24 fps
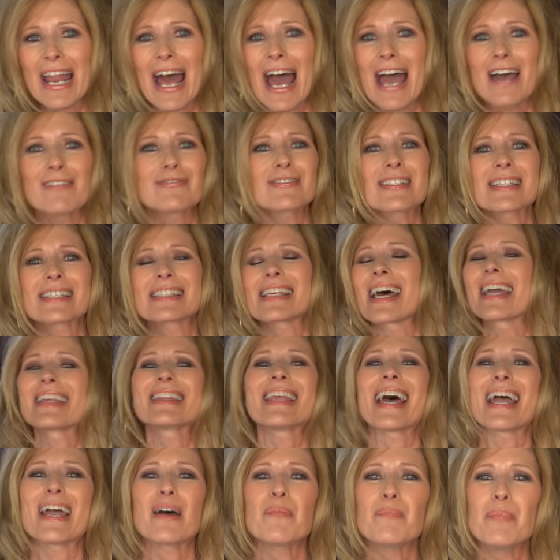I have to say
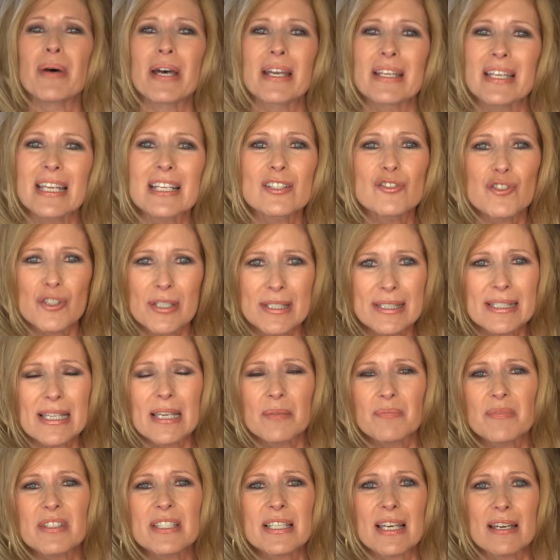that, but it just
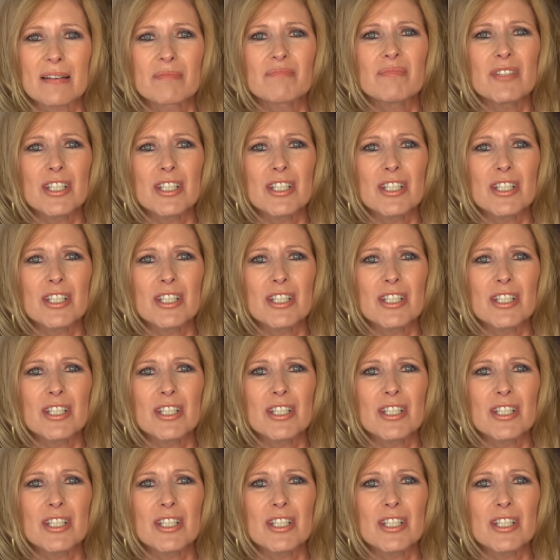seems to,